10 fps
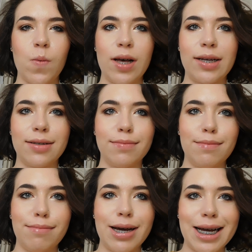
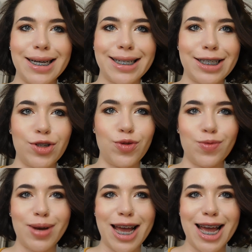Welcome back to
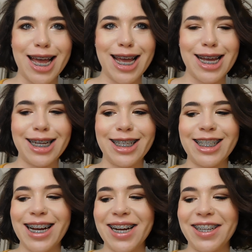my
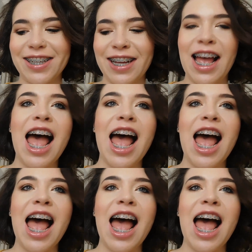channel.